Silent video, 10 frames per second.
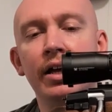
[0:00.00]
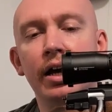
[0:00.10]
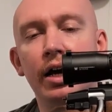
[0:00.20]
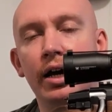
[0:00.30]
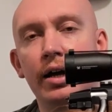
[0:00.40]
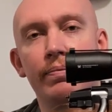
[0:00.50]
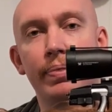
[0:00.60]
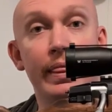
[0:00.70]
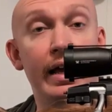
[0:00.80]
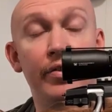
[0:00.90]

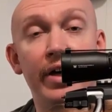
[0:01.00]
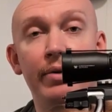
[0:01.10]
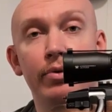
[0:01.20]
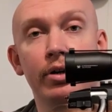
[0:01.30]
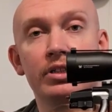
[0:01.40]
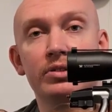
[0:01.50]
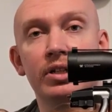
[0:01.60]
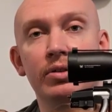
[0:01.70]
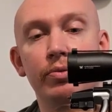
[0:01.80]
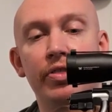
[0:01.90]
how that works
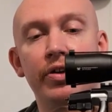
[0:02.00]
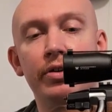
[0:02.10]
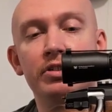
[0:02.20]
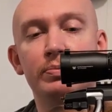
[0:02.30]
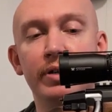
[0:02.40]
with those,